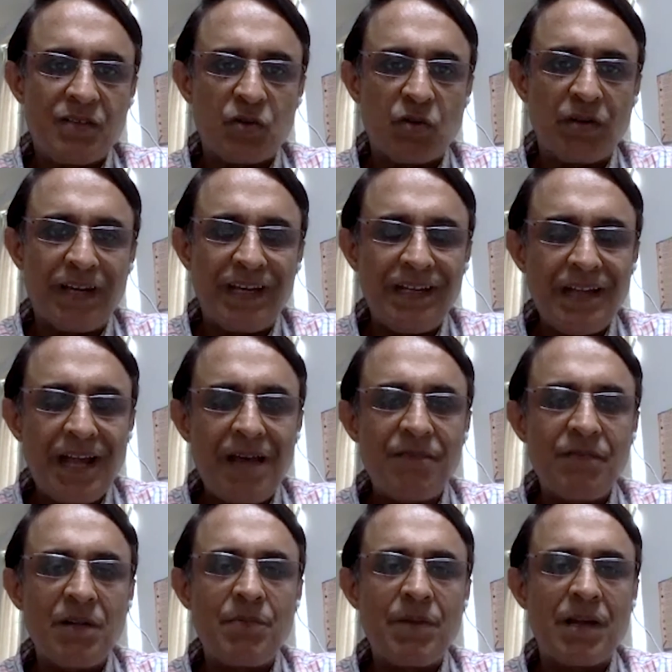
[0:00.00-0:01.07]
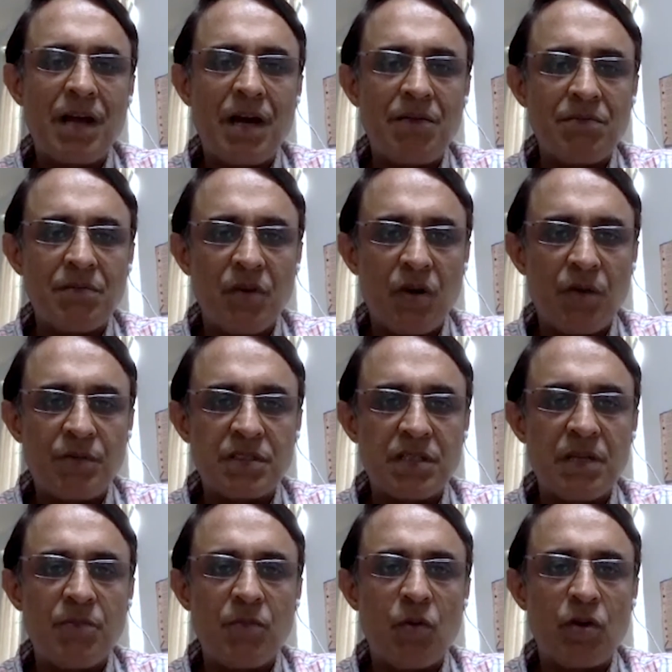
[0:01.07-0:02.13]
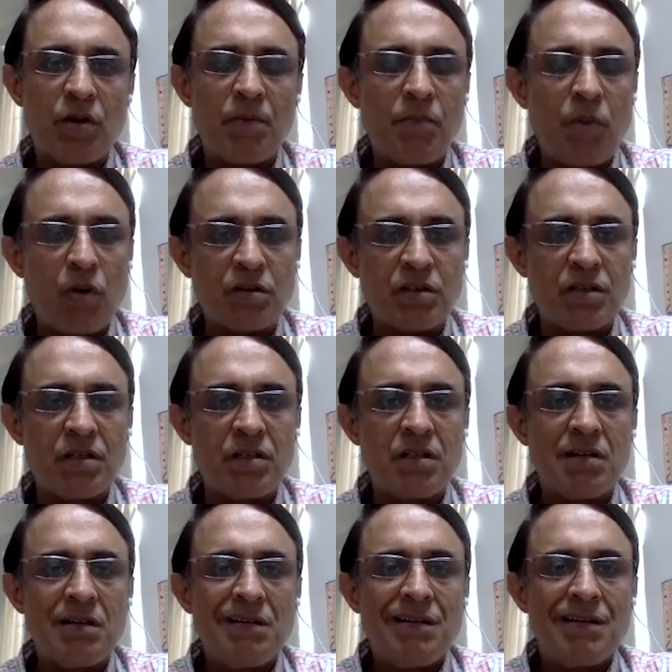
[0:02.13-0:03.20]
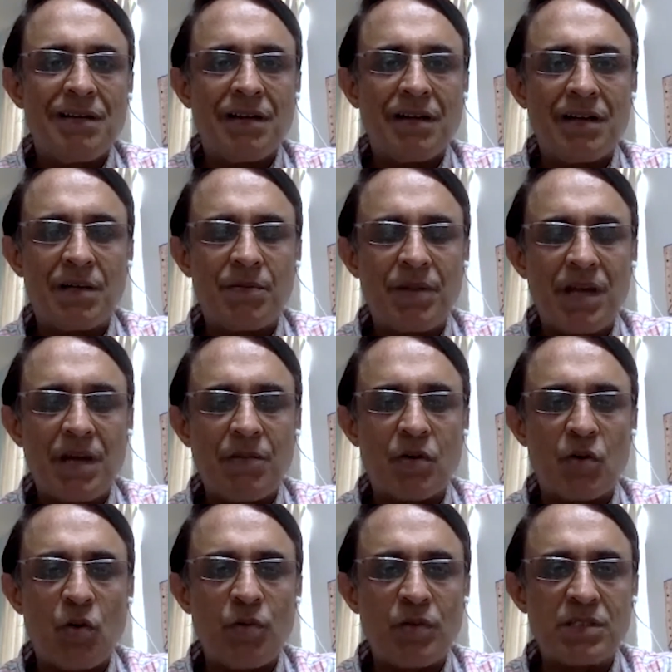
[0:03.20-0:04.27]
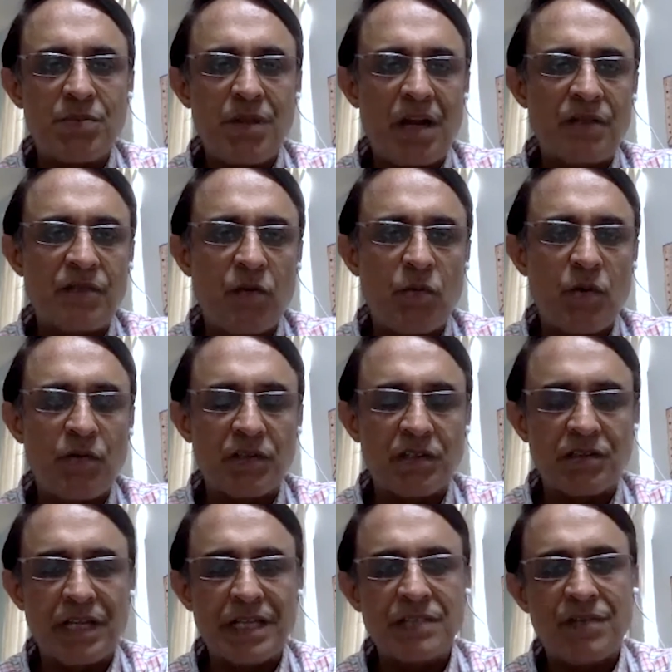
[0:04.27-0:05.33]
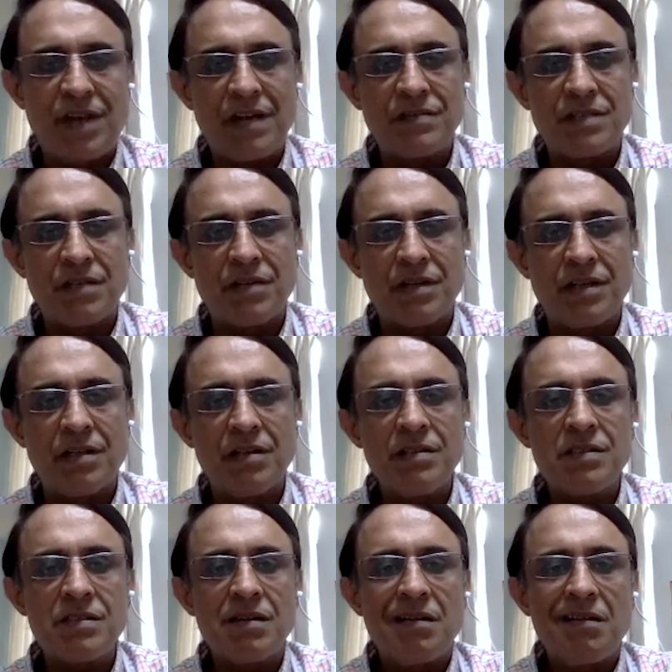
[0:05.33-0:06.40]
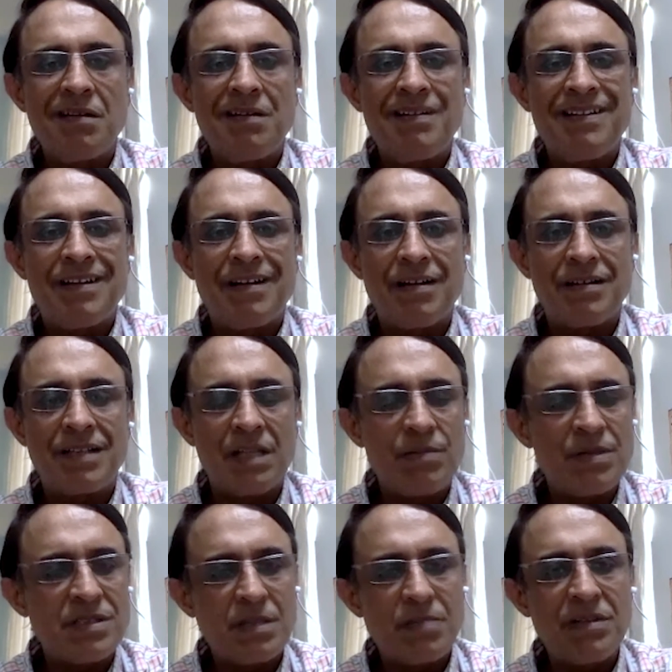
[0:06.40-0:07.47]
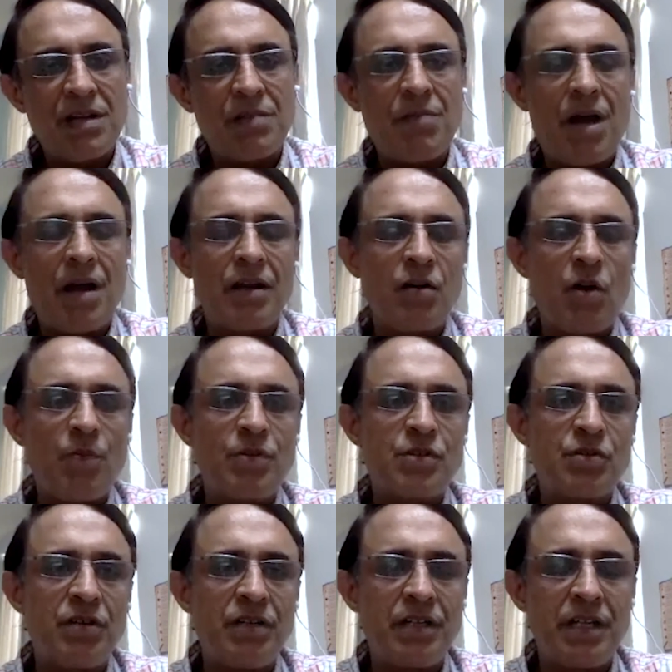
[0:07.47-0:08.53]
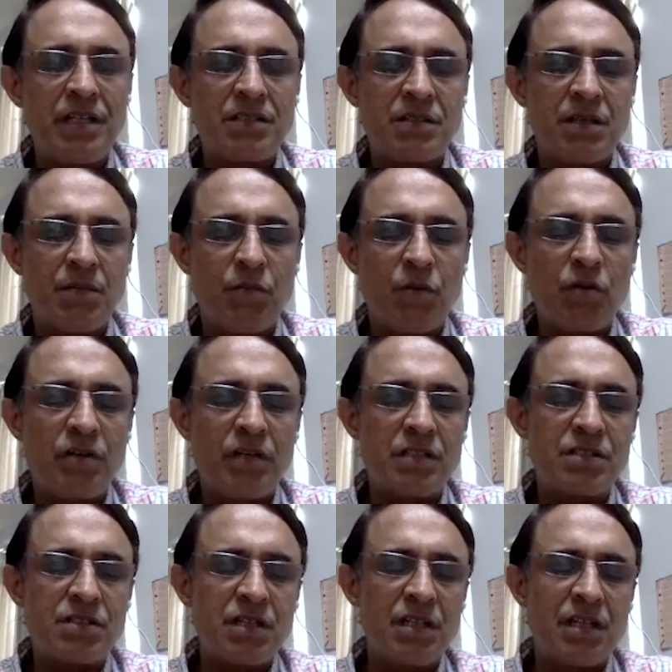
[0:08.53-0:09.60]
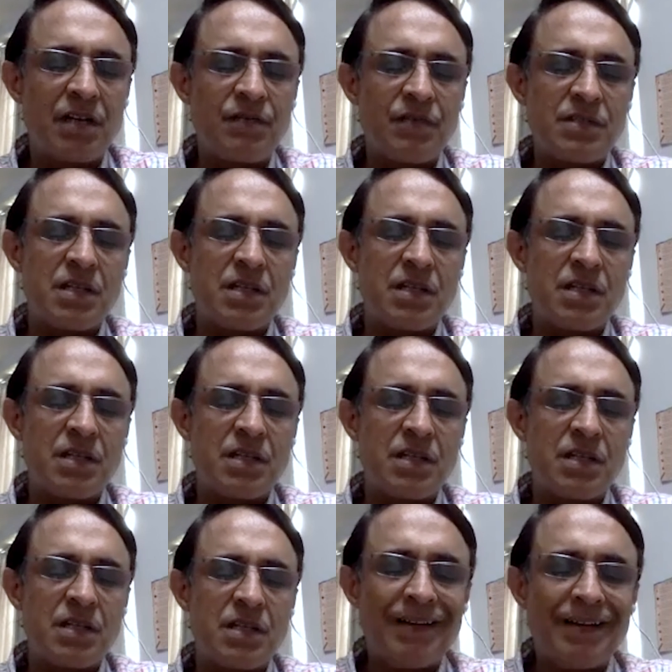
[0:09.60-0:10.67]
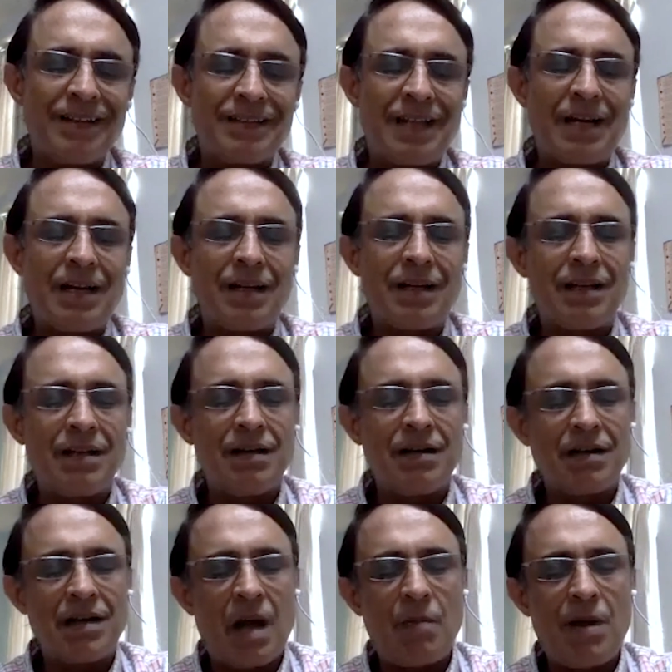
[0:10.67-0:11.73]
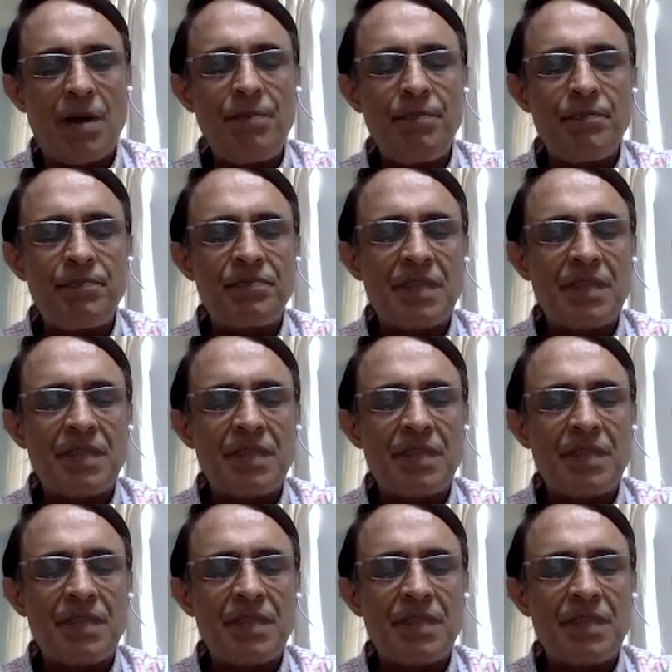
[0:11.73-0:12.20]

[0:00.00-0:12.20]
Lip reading: So eNAM will become obviously more important. It will become a robust platform over the next 5-7 years. There'll be similar market opportunities, both digital and physical, that will come up.